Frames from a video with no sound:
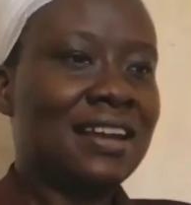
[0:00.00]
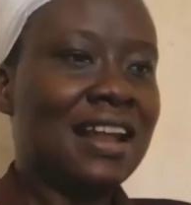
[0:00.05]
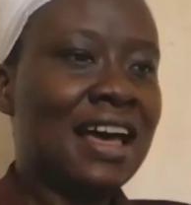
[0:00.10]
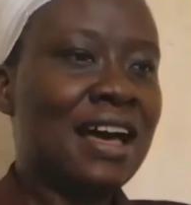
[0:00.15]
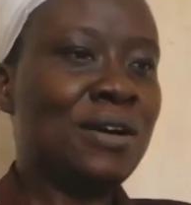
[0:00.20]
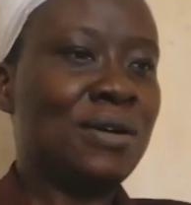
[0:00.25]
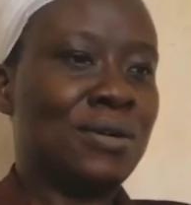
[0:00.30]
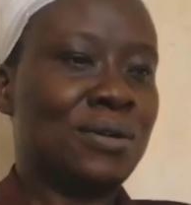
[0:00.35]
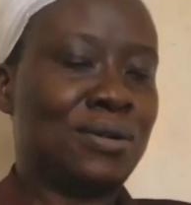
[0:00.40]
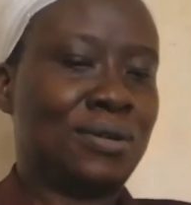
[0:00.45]

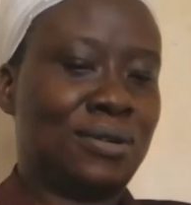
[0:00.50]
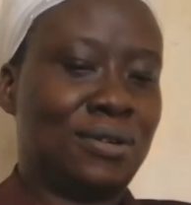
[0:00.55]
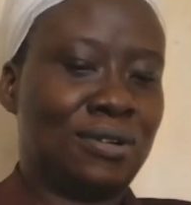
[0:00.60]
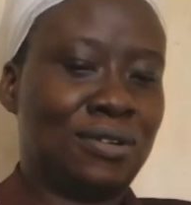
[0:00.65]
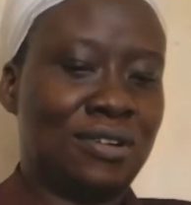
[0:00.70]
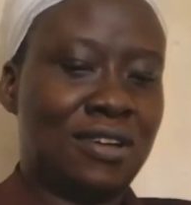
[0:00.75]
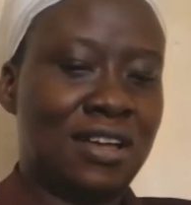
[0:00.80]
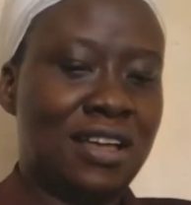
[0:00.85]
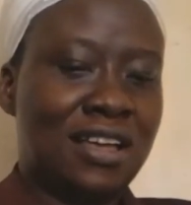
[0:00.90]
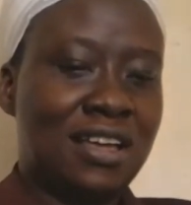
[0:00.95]
Now,
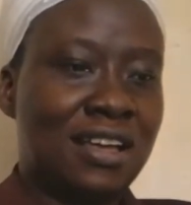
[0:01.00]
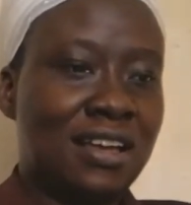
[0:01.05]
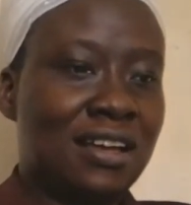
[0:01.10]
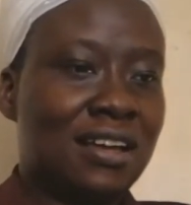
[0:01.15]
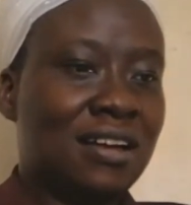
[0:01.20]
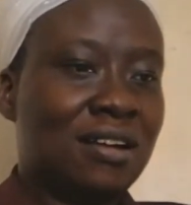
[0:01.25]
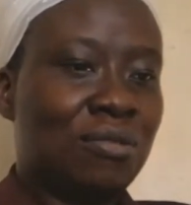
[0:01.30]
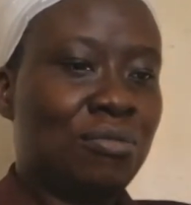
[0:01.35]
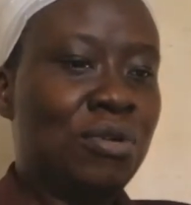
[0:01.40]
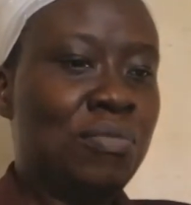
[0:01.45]

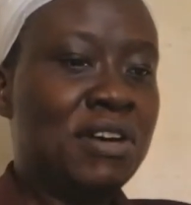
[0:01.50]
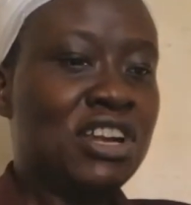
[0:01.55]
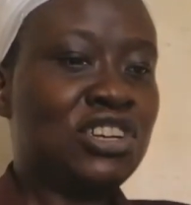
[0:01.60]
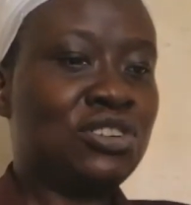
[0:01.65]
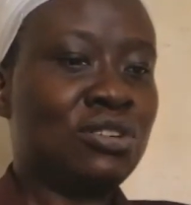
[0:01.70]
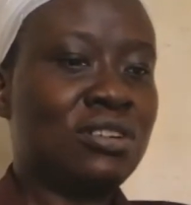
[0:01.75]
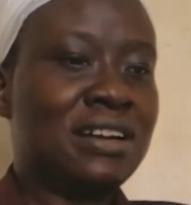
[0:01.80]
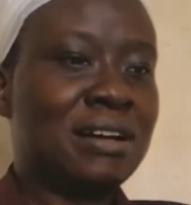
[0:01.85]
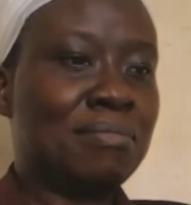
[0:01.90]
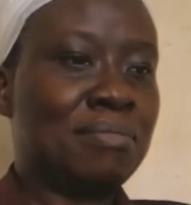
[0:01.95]
we
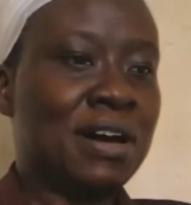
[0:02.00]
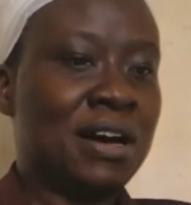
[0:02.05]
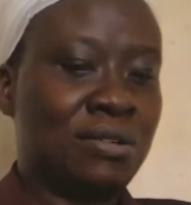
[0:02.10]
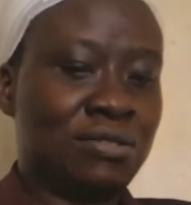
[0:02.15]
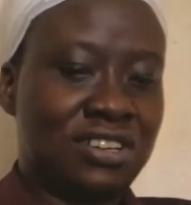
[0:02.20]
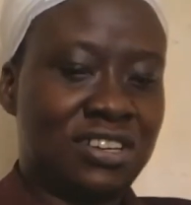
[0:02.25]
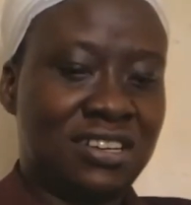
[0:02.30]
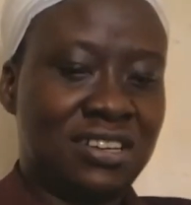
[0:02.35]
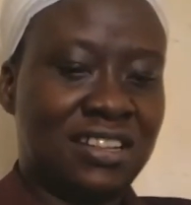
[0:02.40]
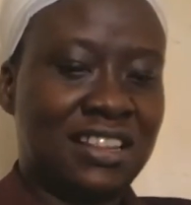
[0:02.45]
mentioned
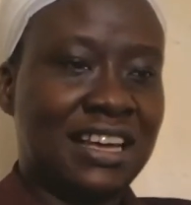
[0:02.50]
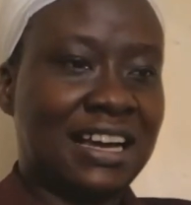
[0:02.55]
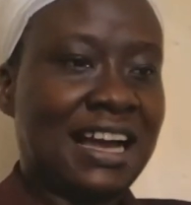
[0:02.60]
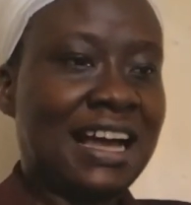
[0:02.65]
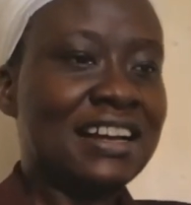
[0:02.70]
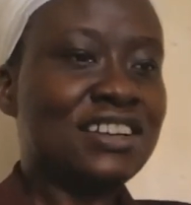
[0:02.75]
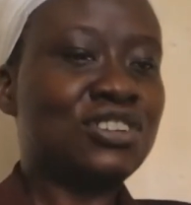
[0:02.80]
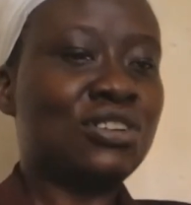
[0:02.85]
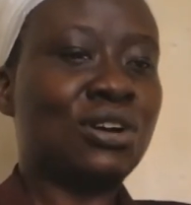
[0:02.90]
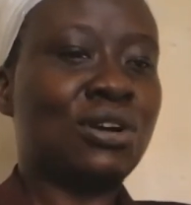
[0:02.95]
about the
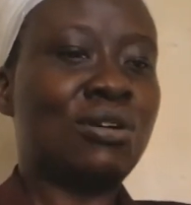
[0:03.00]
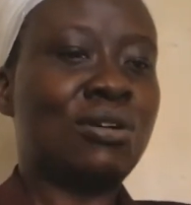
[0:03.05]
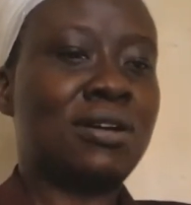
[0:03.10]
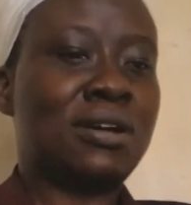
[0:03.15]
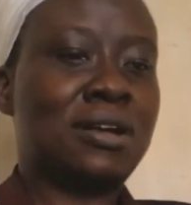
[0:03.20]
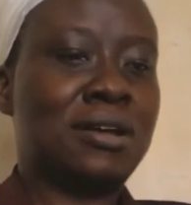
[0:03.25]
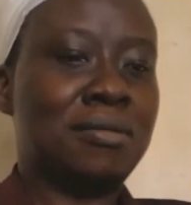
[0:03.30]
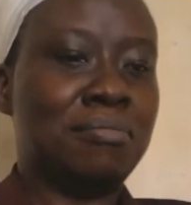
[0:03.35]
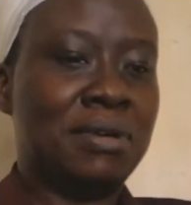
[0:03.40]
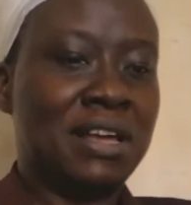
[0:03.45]

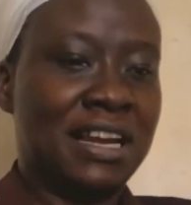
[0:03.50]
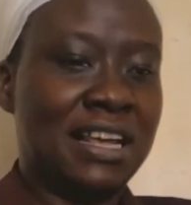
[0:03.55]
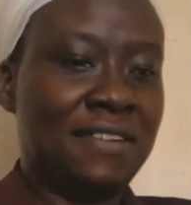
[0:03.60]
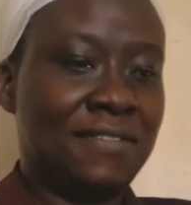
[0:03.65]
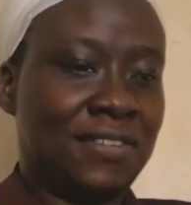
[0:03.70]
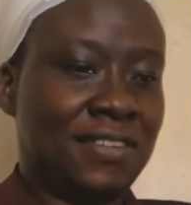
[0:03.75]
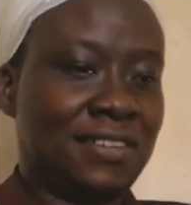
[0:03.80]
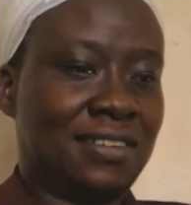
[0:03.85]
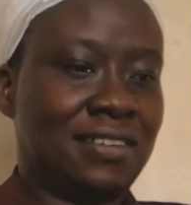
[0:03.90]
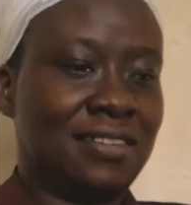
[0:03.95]
cultural
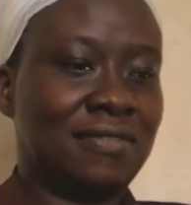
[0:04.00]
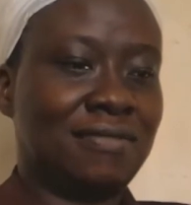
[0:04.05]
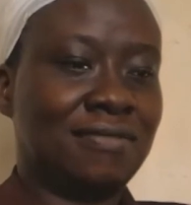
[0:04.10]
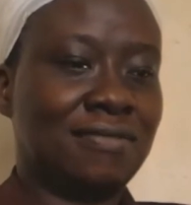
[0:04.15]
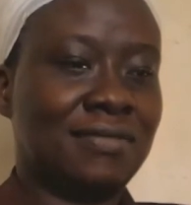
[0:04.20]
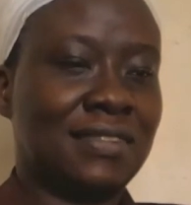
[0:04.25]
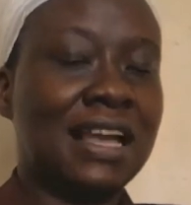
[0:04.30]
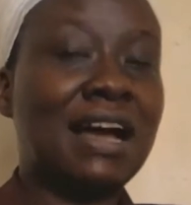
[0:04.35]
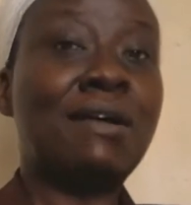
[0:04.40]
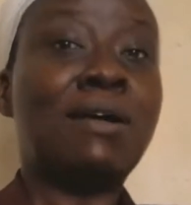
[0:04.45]
beliefs.
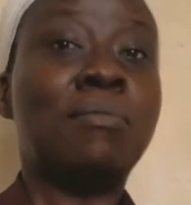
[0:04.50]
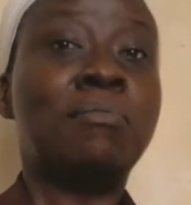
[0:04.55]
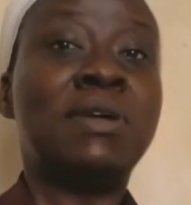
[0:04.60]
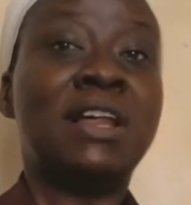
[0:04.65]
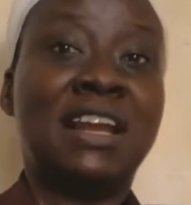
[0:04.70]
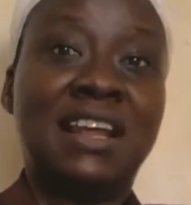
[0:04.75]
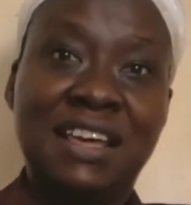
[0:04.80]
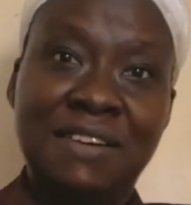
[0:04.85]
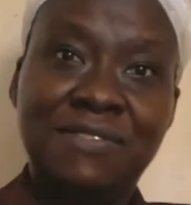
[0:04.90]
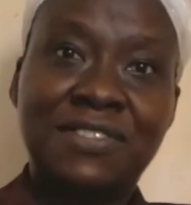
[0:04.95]
Our
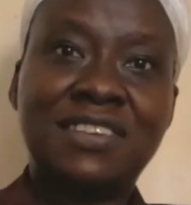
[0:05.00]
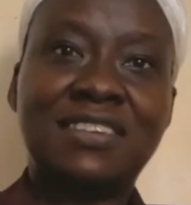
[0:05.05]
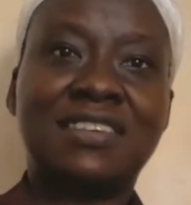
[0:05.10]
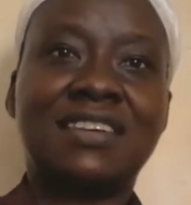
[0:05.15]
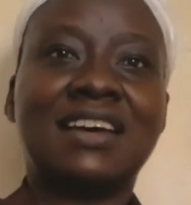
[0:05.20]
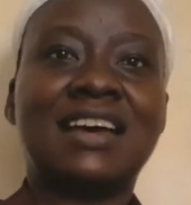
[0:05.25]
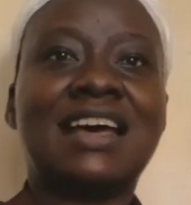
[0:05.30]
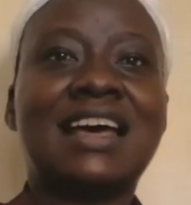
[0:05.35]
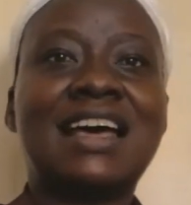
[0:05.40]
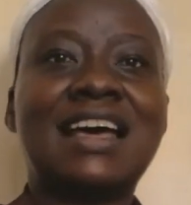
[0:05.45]

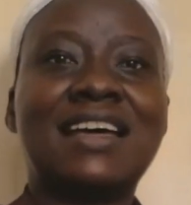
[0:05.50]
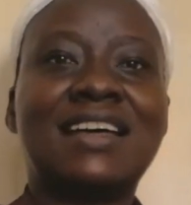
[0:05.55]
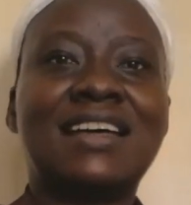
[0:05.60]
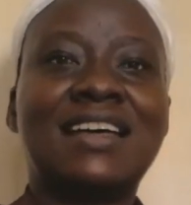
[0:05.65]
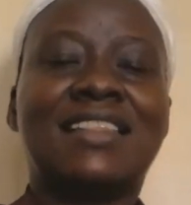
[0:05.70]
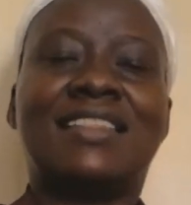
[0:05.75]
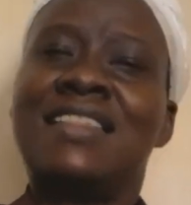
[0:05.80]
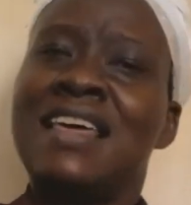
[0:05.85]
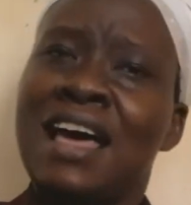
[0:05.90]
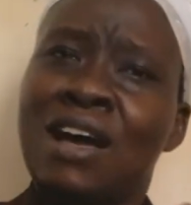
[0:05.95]
beliefs,
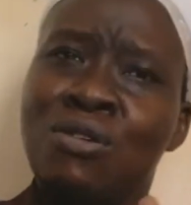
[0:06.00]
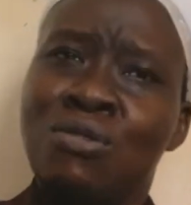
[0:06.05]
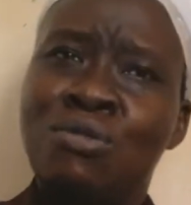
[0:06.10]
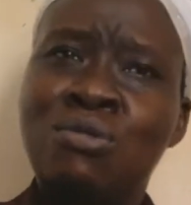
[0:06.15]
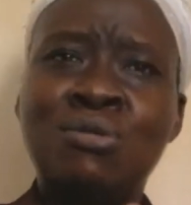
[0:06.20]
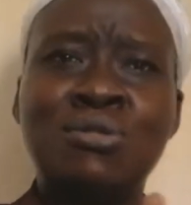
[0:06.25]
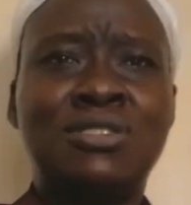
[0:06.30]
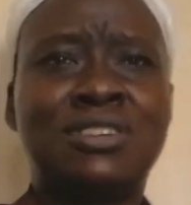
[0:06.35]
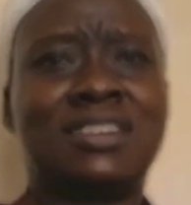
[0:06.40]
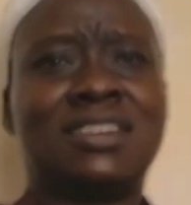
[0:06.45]
they are
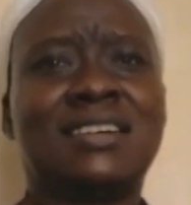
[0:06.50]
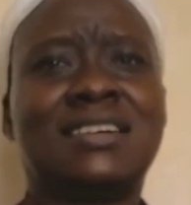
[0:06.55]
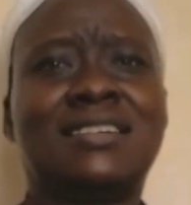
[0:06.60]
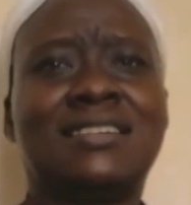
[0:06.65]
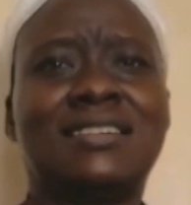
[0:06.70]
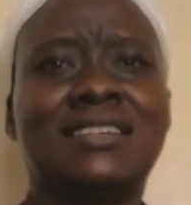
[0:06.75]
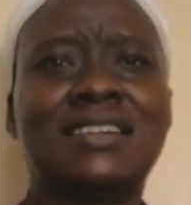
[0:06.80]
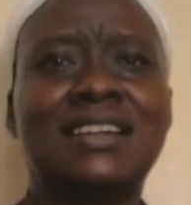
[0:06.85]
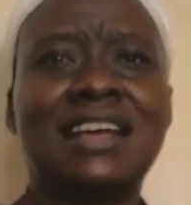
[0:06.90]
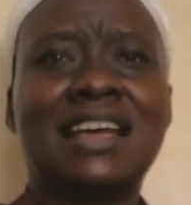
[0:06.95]
good.
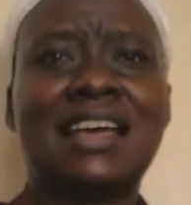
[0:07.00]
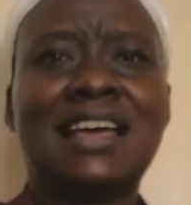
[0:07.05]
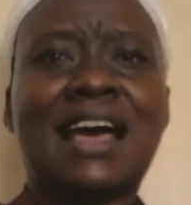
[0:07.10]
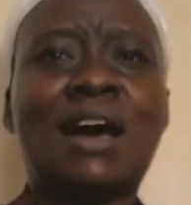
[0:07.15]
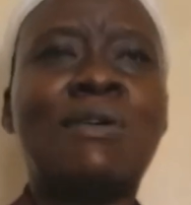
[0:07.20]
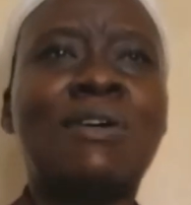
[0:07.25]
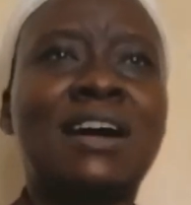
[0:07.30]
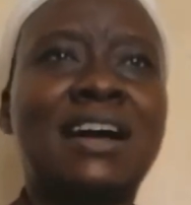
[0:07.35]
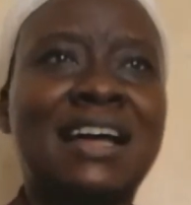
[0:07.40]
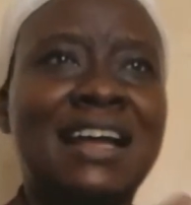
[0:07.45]

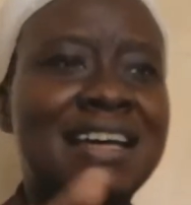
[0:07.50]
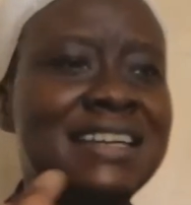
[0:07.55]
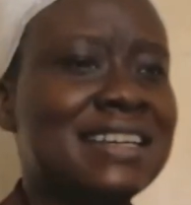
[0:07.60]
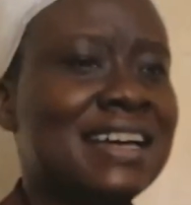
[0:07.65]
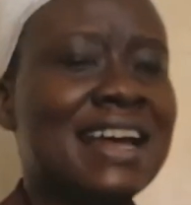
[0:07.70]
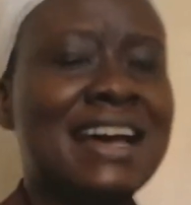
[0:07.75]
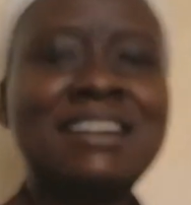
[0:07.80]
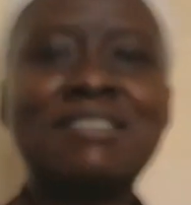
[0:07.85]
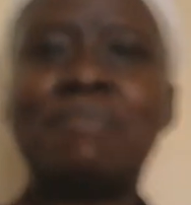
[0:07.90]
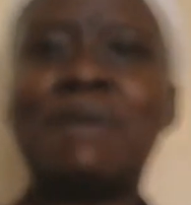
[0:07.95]
Our
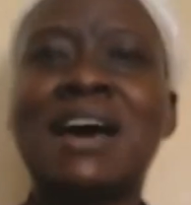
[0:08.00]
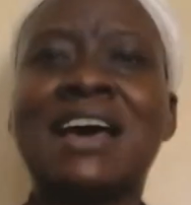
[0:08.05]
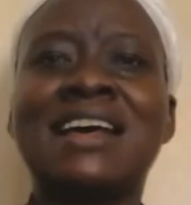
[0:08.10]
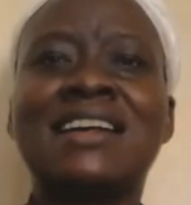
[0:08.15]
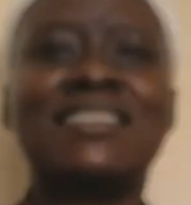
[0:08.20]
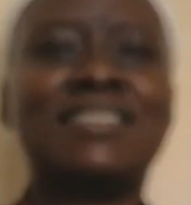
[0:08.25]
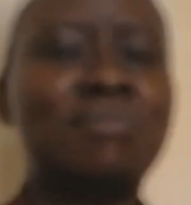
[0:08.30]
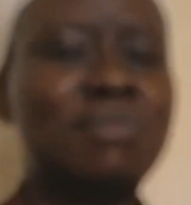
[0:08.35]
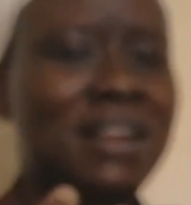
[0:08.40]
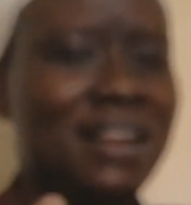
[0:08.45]

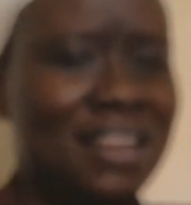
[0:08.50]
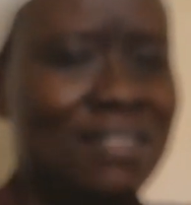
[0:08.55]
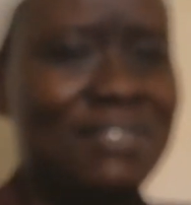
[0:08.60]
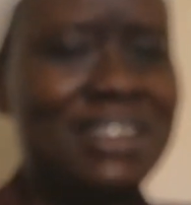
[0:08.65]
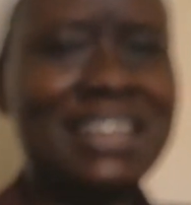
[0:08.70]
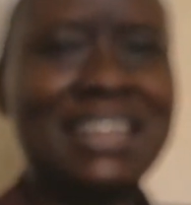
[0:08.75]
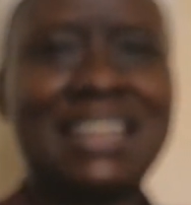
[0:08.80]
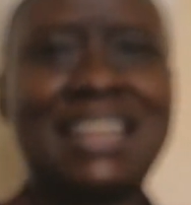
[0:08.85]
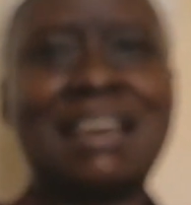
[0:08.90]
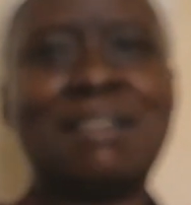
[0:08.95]
great-grandparents
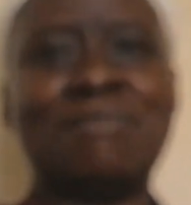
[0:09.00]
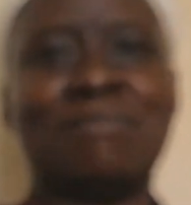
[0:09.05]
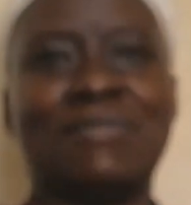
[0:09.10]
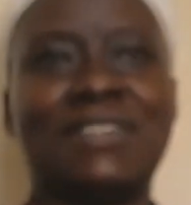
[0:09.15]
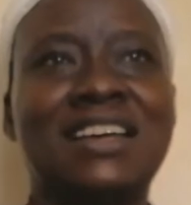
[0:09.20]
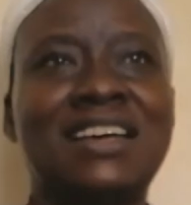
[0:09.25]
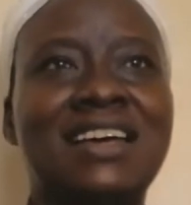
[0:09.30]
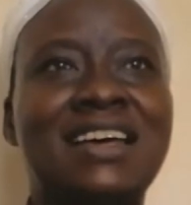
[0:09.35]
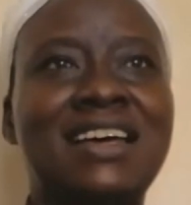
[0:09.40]
believed in them.